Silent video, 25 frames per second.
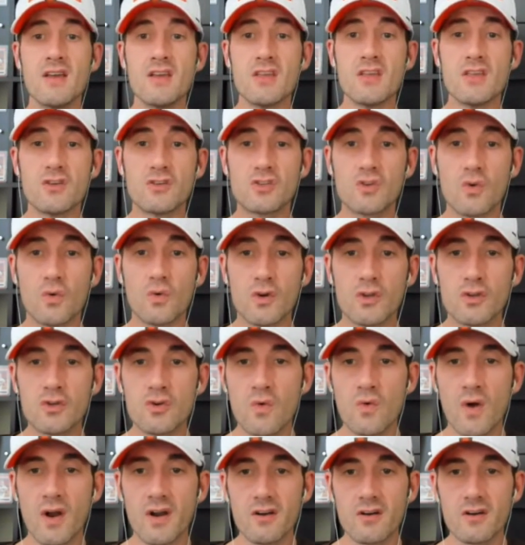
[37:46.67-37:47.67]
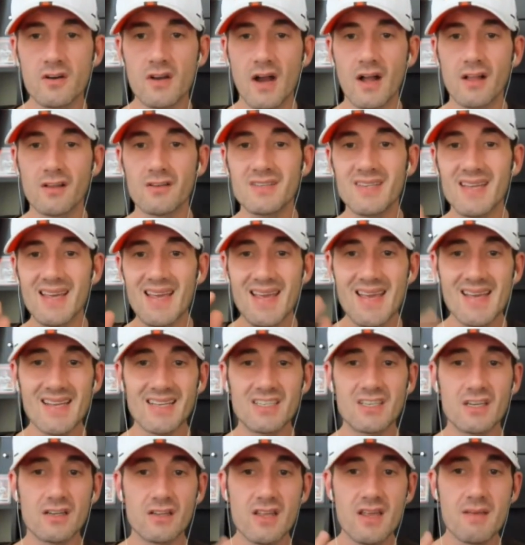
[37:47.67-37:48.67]
you score $200
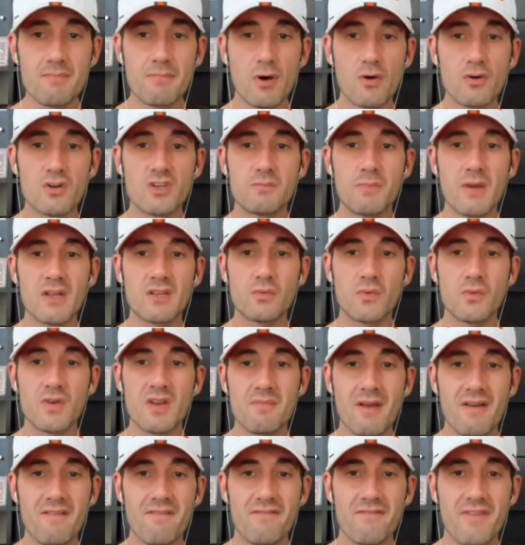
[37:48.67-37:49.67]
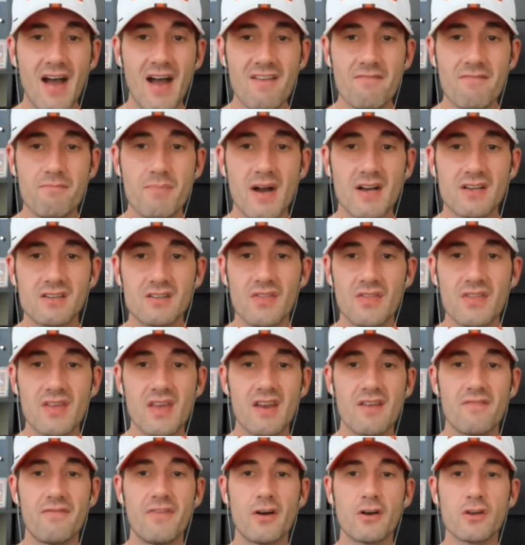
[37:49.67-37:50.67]
instantly in bonus bets when you bet $5 on the
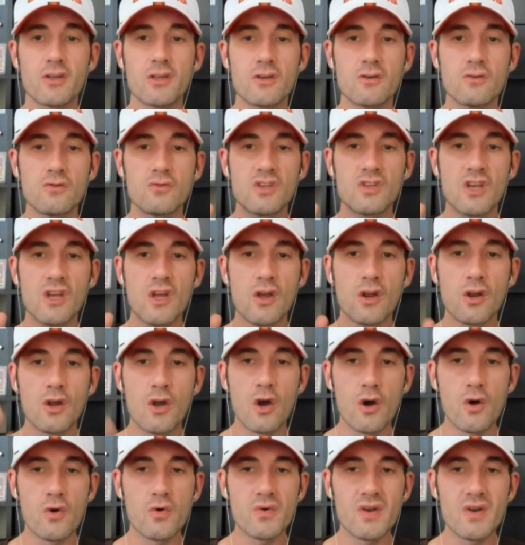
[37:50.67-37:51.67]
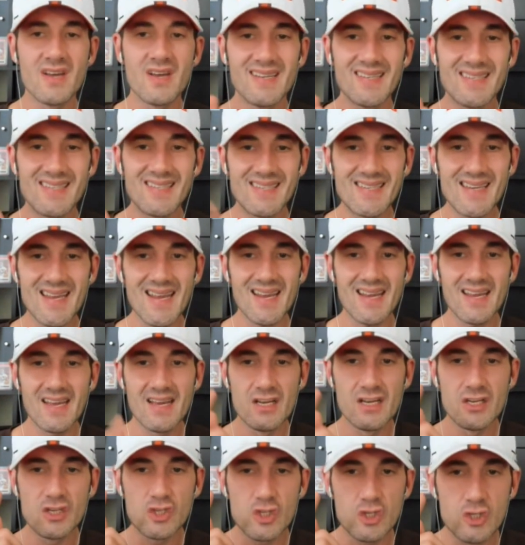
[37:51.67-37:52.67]
NFL. Use code
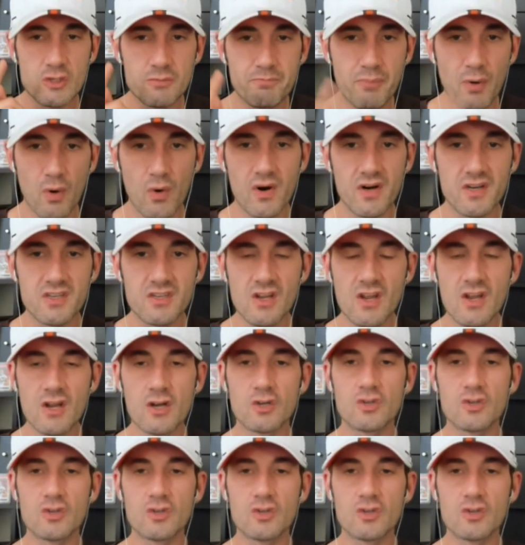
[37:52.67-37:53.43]
SICKSPORTS.